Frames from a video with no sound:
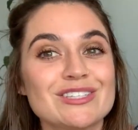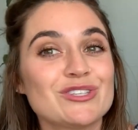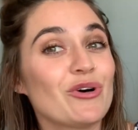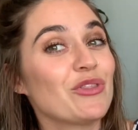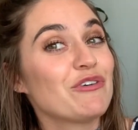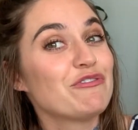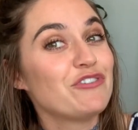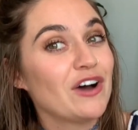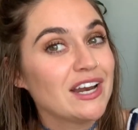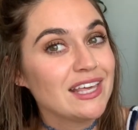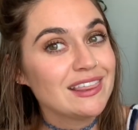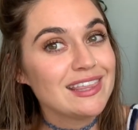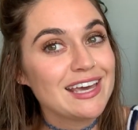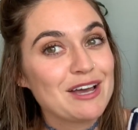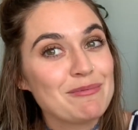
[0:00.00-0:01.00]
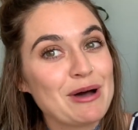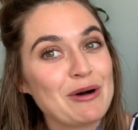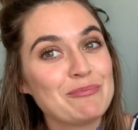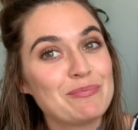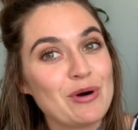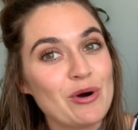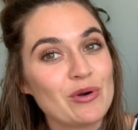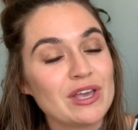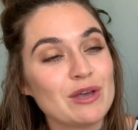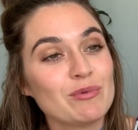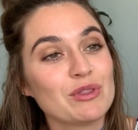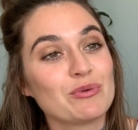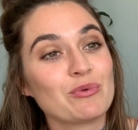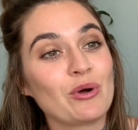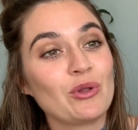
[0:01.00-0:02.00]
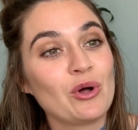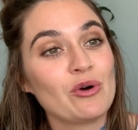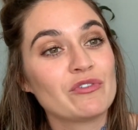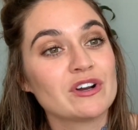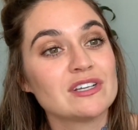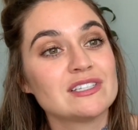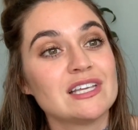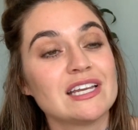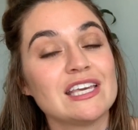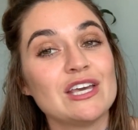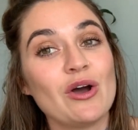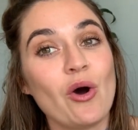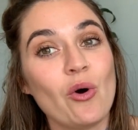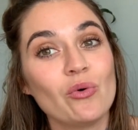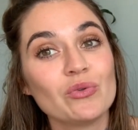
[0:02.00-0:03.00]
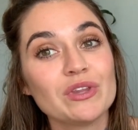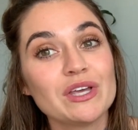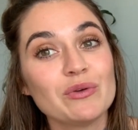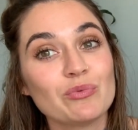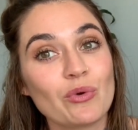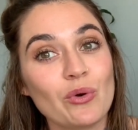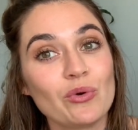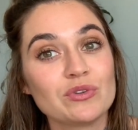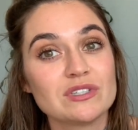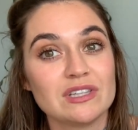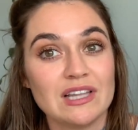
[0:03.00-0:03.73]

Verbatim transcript: So the funny thing about Bogie with rollover is that he only rolls